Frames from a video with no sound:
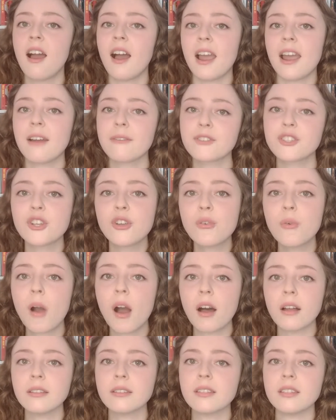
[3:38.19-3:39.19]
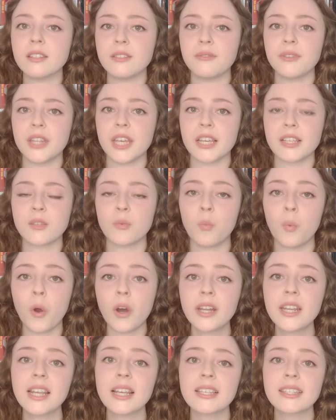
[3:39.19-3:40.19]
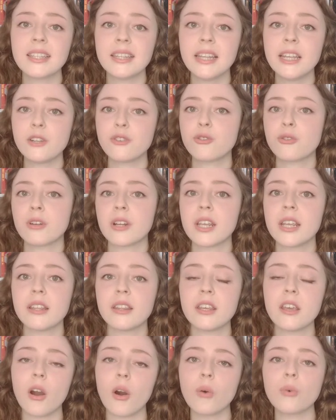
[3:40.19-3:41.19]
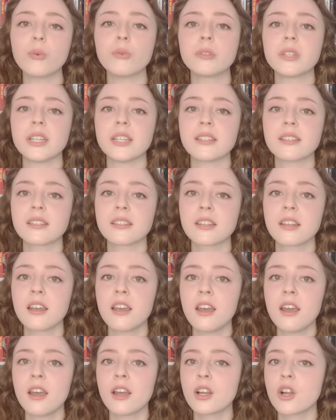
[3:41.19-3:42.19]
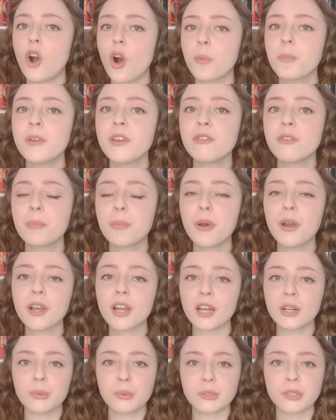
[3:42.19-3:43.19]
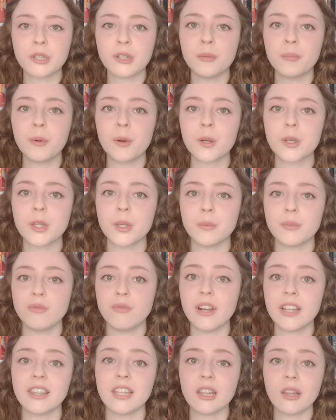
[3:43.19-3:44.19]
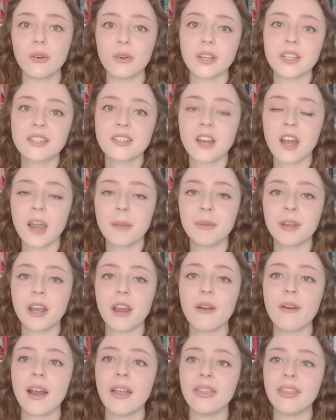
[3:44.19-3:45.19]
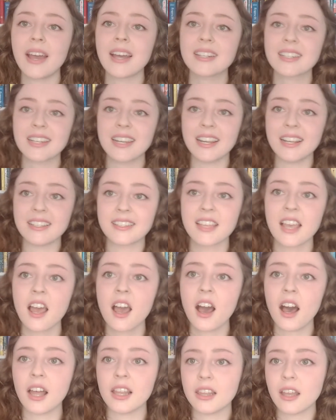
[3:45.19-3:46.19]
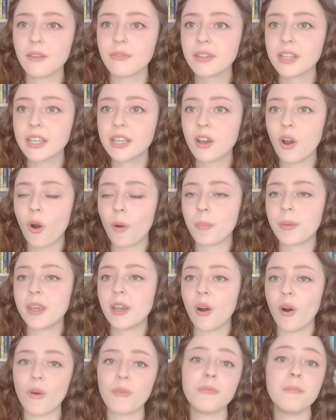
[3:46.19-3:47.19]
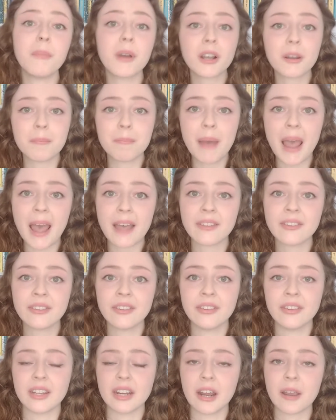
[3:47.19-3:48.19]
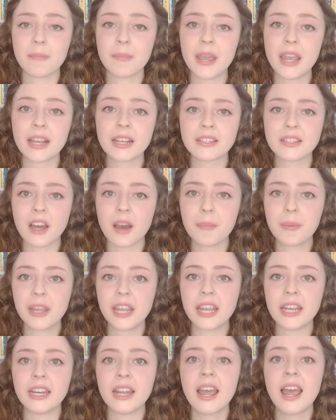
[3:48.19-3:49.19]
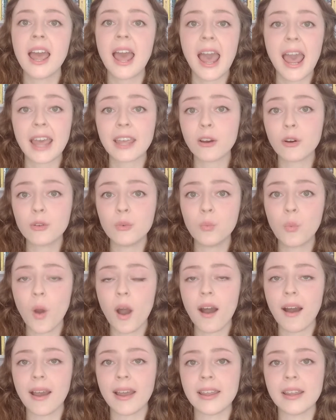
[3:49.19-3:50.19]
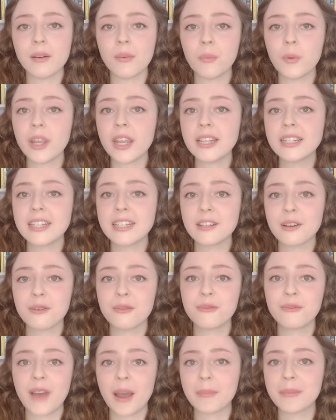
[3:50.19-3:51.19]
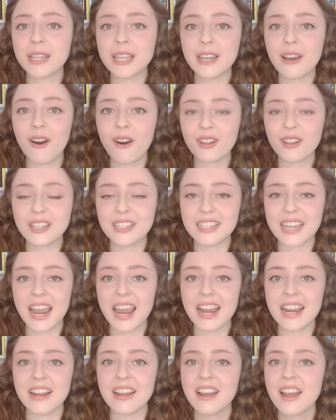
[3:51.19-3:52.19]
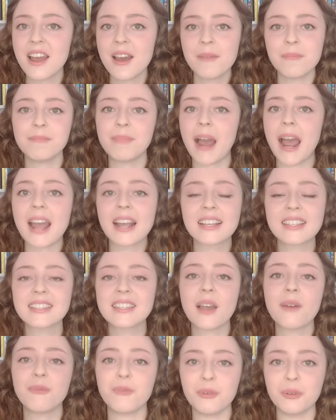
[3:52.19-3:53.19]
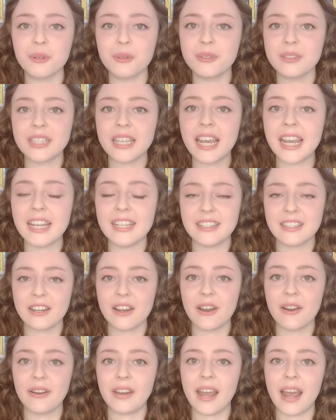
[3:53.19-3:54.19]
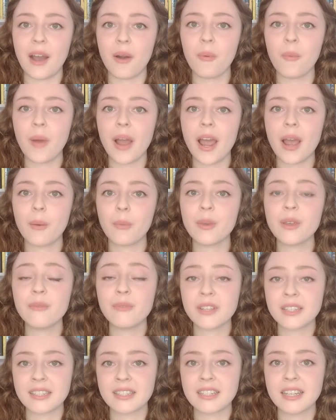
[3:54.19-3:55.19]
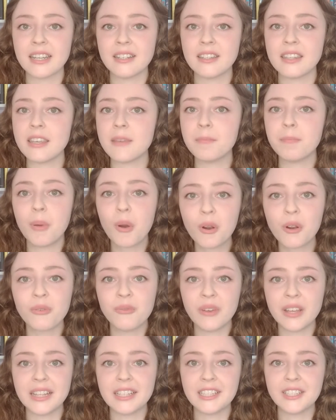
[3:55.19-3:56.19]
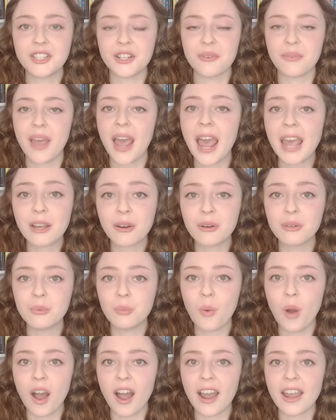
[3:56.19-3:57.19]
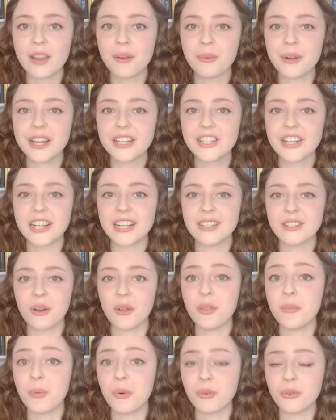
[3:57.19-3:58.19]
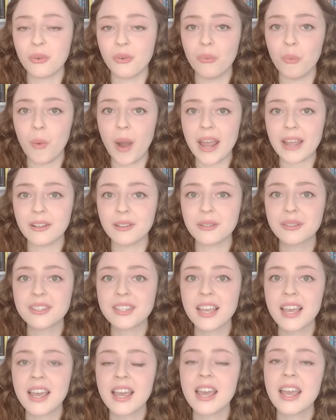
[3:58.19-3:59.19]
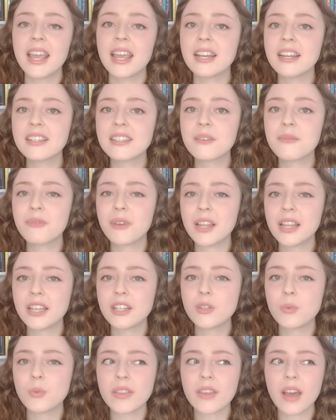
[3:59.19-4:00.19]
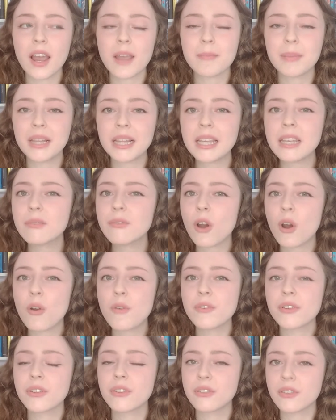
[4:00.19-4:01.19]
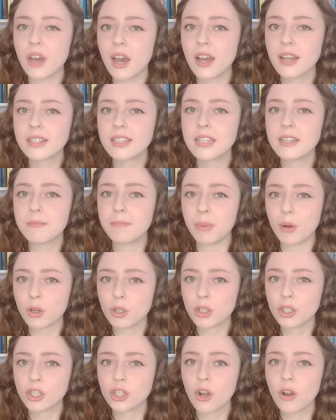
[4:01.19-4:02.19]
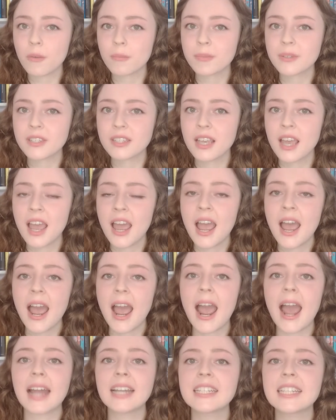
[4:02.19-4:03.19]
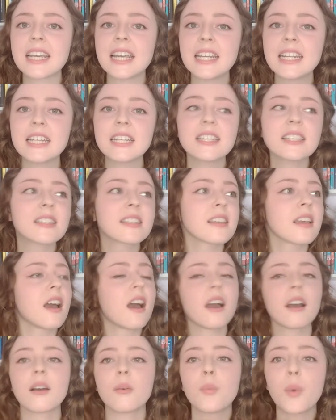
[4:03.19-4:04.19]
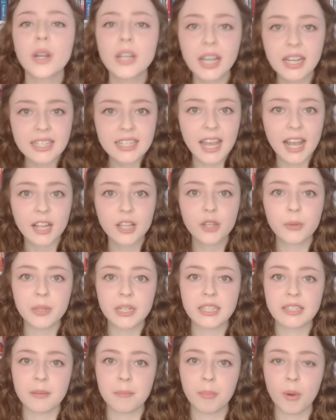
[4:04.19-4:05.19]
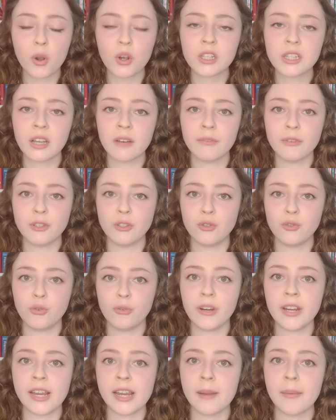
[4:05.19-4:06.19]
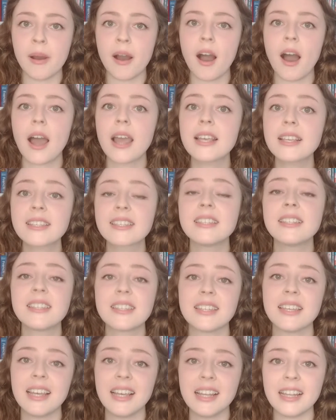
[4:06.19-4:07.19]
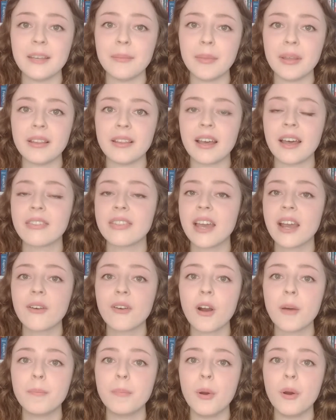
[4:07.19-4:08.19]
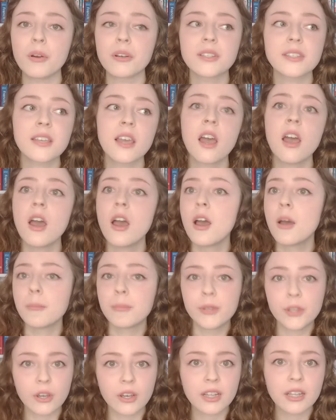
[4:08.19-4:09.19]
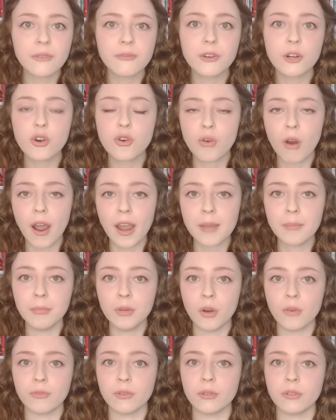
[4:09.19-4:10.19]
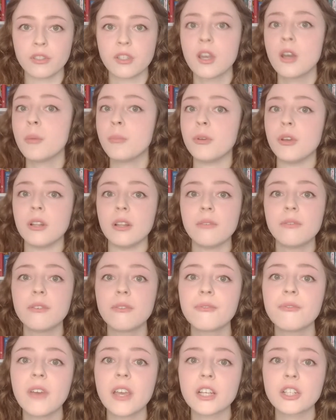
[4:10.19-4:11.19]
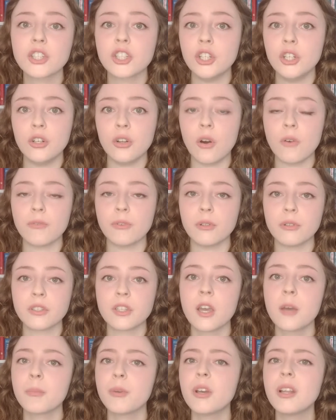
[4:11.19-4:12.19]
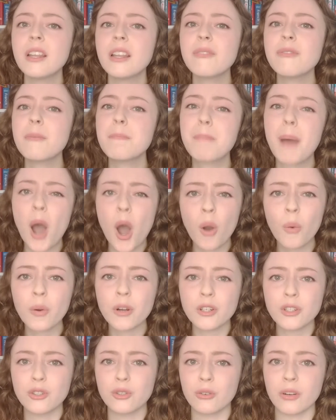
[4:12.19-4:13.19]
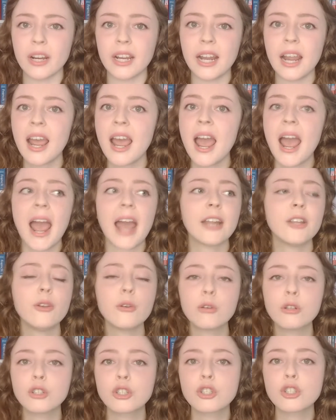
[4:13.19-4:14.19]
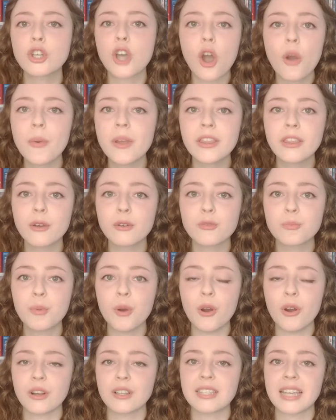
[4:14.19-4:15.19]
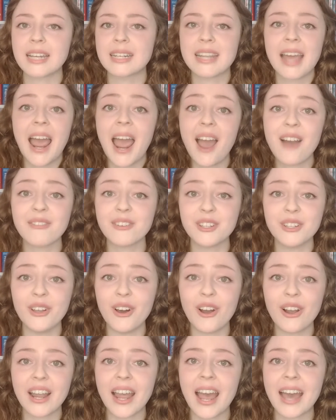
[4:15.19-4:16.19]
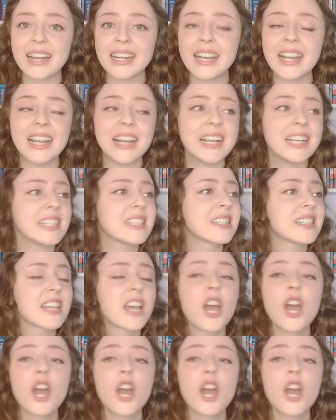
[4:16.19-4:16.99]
I have 2 answers for this. One is literally the oldest copy of a book, and also the book that was written the longest time ago, and that is a lovely copy of Macbeth that I picked up in Hay-on-Wye. We did a family holiday back several years ago now, where we visited the book village of Hay-on-Wye, which is on the border of Wales. It is a village I believe, over 30 bookshops, and it is, when I tell you it is a book lover's dream, I sincerely mean that. There are books purely for crime novels, purely for fiction novels, purely for poetry, and you can just go in those books and have a look, and it is